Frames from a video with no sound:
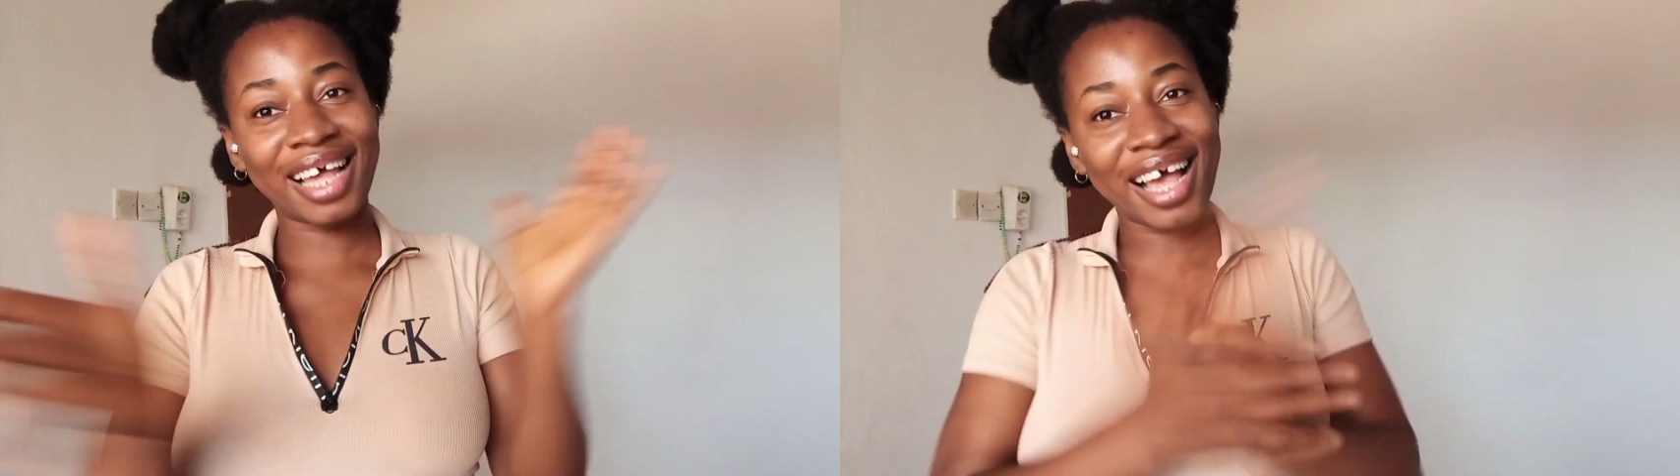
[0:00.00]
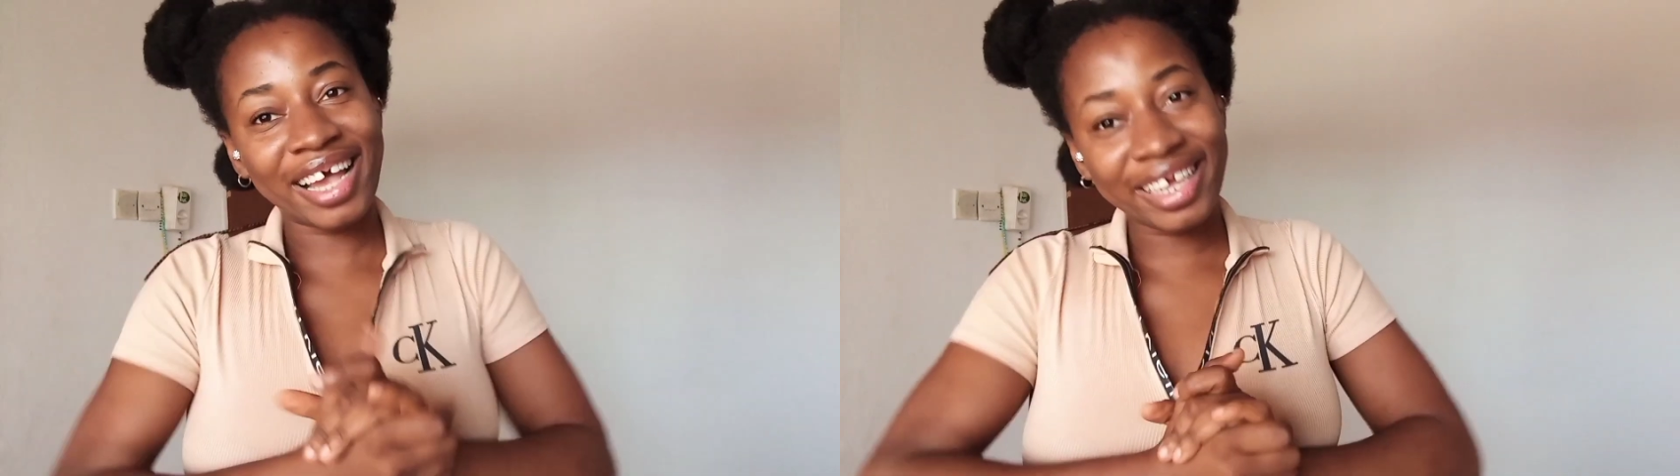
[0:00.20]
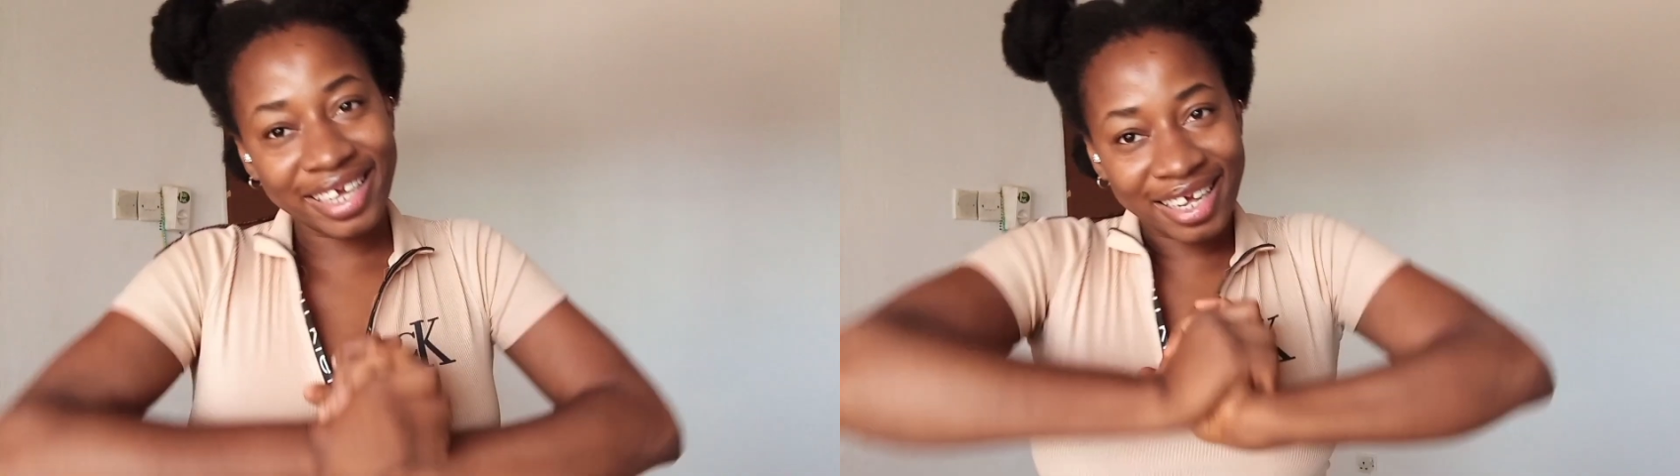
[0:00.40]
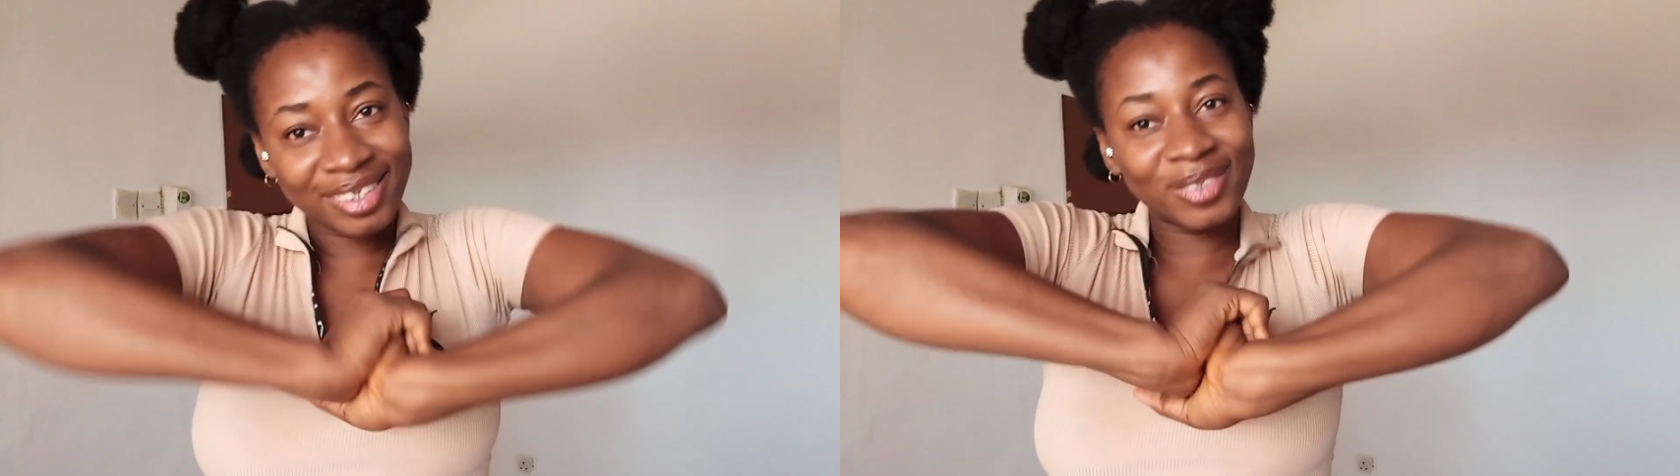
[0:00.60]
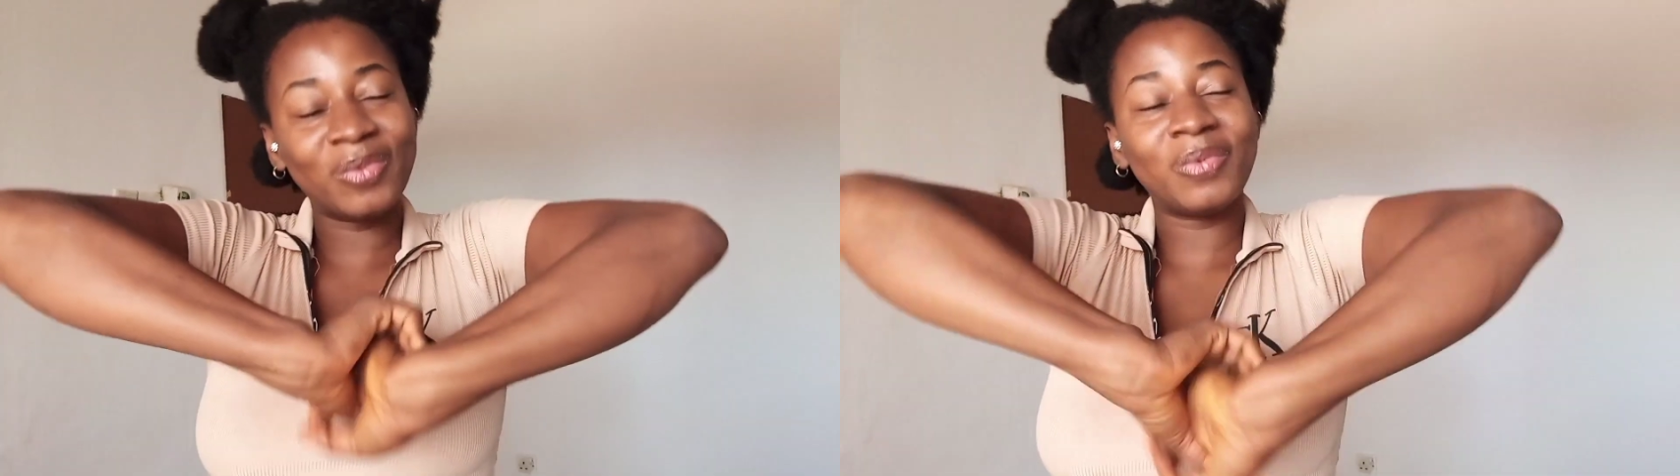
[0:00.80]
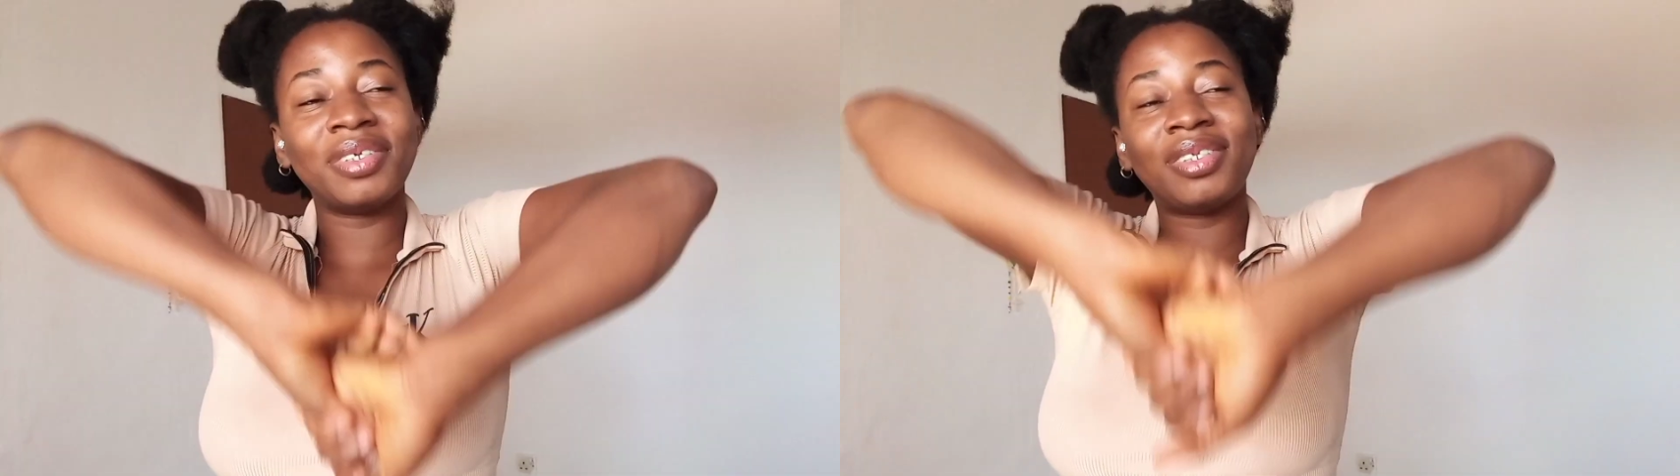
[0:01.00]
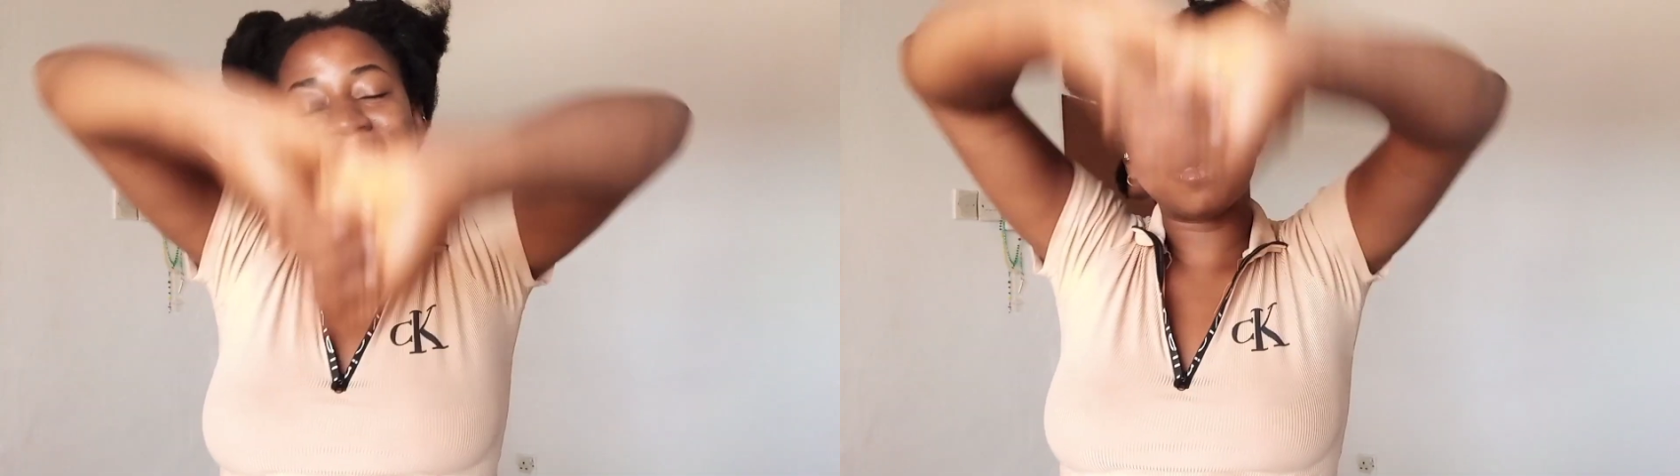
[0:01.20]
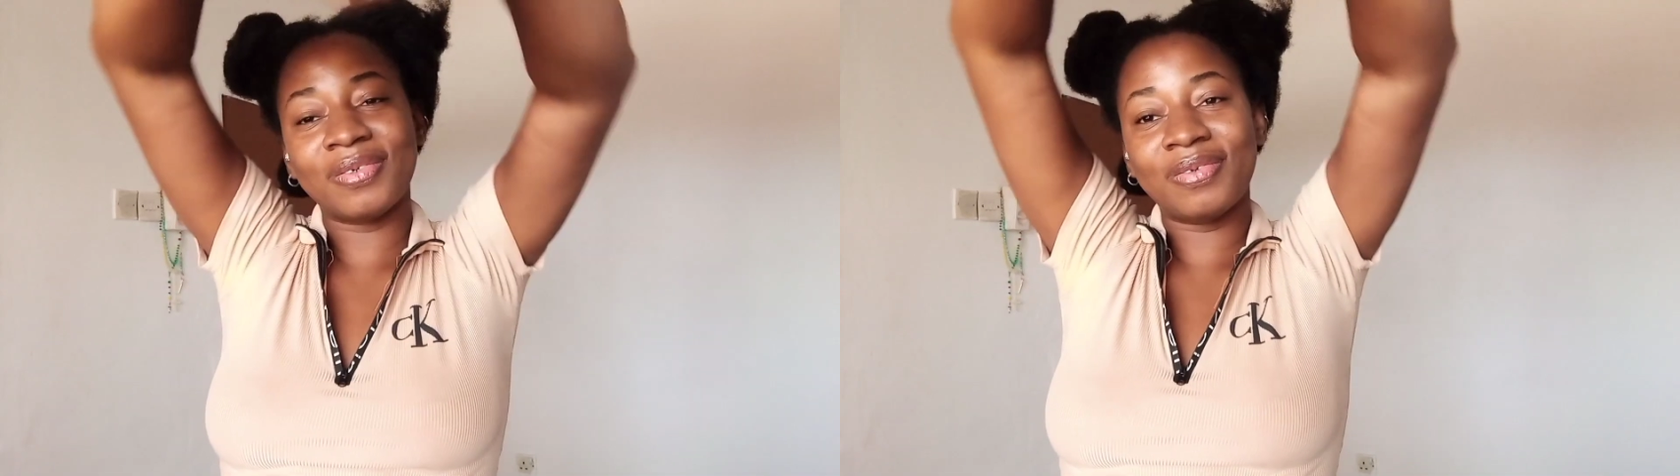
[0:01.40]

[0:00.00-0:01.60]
I can't wait to